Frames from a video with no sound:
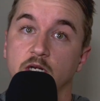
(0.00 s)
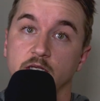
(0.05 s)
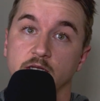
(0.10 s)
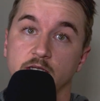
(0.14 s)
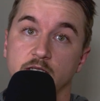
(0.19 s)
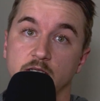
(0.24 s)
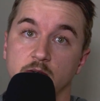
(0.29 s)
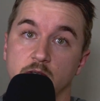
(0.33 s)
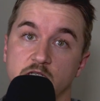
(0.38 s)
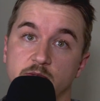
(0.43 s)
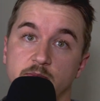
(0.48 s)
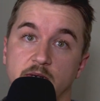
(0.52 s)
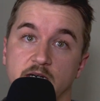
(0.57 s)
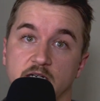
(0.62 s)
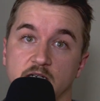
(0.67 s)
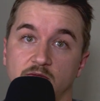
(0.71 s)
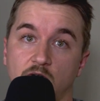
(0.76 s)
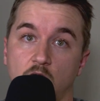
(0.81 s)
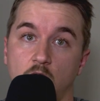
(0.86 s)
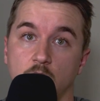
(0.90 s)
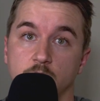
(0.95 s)
the
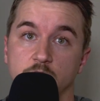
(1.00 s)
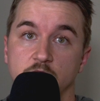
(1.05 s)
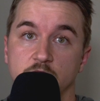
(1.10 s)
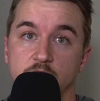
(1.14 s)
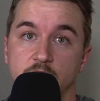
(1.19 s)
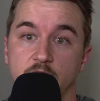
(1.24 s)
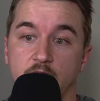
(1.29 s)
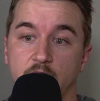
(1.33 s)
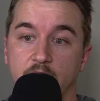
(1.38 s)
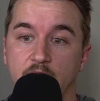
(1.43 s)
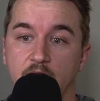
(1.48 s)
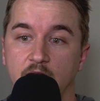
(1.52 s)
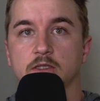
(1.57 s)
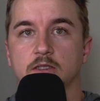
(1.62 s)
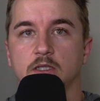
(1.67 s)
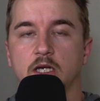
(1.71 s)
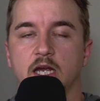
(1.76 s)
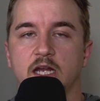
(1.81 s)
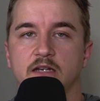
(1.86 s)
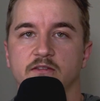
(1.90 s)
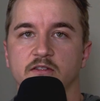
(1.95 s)
respective options that I have.
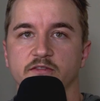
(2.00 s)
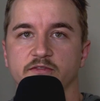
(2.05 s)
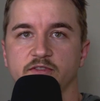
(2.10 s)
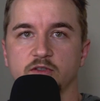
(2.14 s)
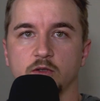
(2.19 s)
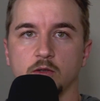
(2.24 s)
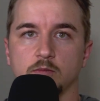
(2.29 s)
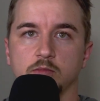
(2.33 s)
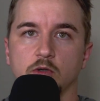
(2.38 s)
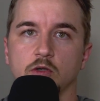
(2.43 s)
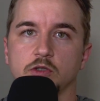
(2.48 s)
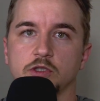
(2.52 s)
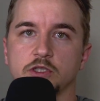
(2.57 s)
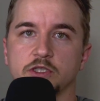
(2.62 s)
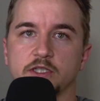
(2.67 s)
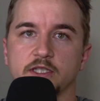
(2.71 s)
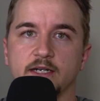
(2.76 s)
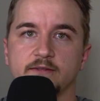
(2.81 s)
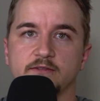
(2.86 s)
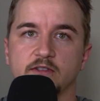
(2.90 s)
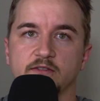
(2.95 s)
I have a few approaches
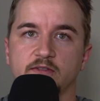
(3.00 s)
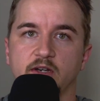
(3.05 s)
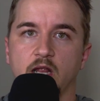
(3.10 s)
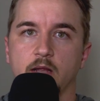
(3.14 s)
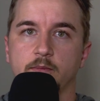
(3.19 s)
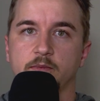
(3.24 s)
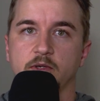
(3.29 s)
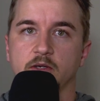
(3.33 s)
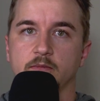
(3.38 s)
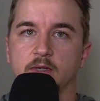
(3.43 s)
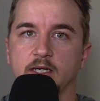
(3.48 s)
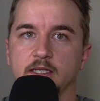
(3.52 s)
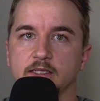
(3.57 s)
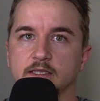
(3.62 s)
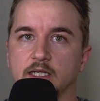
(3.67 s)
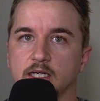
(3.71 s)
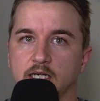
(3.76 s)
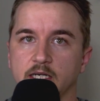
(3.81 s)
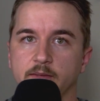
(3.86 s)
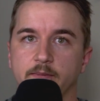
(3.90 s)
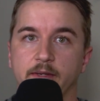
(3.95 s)
that I've developed in my
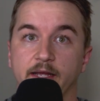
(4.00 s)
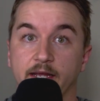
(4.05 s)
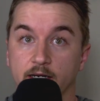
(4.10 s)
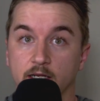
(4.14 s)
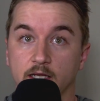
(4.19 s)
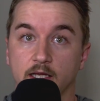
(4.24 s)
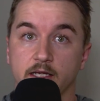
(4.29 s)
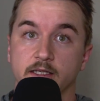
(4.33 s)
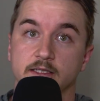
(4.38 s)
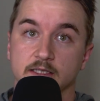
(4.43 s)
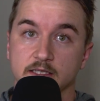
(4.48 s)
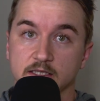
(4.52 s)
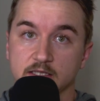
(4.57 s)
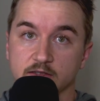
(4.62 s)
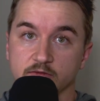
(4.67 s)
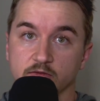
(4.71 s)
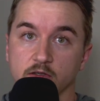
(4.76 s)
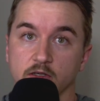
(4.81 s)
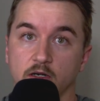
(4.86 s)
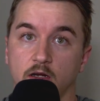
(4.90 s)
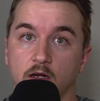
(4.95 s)
time analyzing
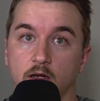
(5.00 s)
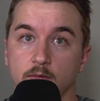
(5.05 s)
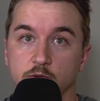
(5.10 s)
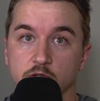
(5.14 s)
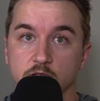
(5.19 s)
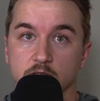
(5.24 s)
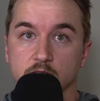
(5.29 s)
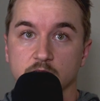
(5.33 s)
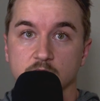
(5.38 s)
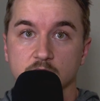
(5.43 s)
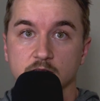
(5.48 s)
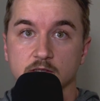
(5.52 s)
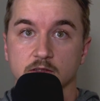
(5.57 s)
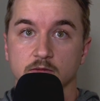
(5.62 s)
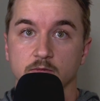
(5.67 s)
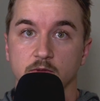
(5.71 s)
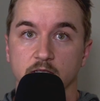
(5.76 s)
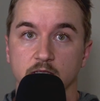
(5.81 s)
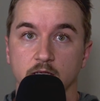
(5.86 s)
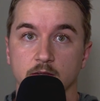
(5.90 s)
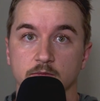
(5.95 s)
different options
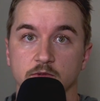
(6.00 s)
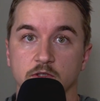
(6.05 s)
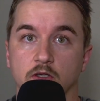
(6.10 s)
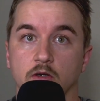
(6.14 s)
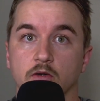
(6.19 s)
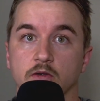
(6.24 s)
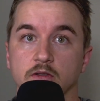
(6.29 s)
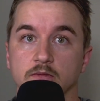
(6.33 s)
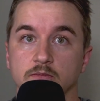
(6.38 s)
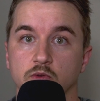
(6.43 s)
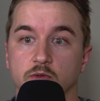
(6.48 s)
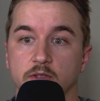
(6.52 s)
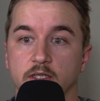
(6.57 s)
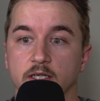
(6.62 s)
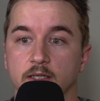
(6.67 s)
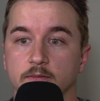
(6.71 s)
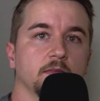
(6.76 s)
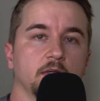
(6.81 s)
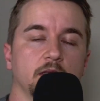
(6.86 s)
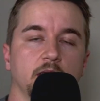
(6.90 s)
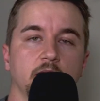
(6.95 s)
when it comes to coding
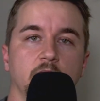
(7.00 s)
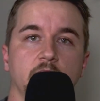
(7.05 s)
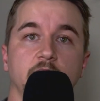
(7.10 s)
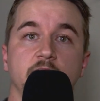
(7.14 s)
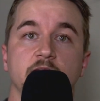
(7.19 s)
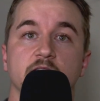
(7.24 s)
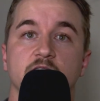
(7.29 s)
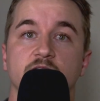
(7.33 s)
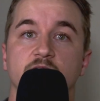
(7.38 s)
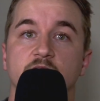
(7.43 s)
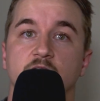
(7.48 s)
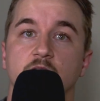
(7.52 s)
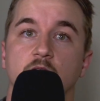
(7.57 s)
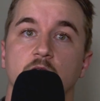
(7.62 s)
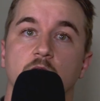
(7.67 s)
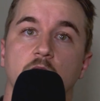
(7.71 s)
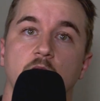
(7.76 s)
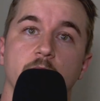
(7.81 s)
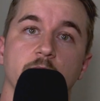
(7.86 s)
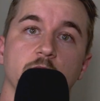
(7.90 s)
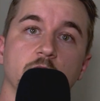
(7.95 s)
bootcamps. And in this
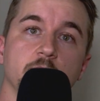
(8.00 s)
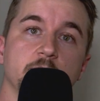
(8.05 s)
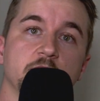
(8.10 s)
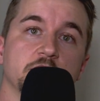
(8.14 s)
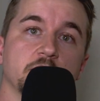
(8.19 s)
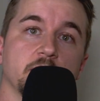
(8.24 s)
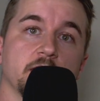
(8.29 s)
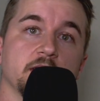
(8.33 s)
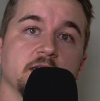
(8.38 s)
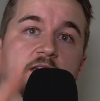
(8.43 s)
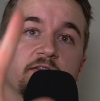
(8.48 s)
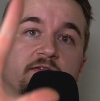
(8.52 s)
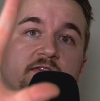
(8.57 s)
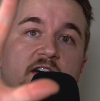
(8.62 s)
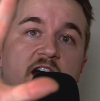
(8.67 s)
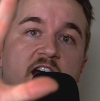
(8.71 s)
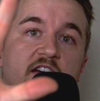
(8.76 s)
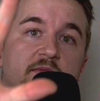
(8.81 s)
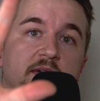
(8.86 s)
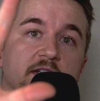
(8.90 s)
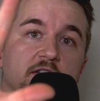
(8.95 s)
video, I'm going to be sharing the
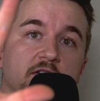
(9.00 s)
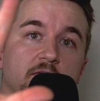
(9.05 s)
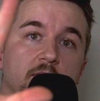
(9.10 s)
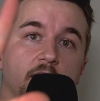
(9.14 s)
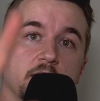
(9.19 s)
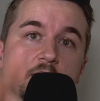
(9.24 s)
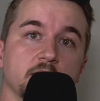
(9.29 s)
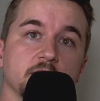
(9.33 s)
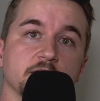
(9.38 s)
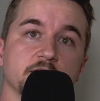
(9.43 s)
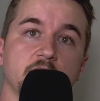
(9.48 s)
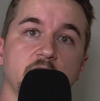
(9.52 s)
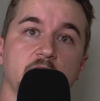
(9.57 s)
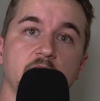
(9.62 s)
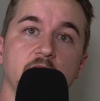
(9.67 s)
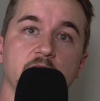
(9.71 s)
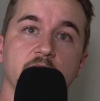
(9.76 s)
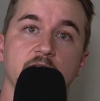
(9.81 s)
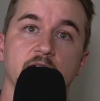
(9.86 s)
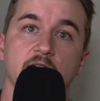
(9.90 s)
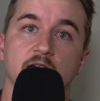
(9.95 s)
5 mental models that
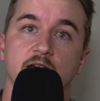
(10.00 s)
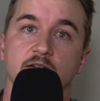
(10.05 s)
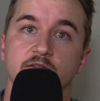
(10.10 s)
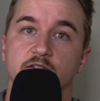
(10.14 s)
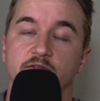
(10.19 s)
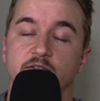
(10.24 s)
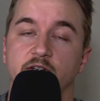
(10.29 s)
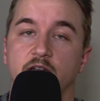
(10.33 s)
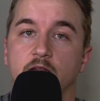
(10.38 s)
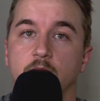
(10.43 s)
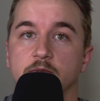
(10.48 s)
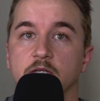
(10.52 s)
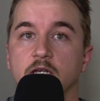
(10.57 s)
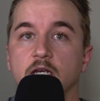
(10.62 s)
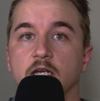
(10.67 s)
I have developed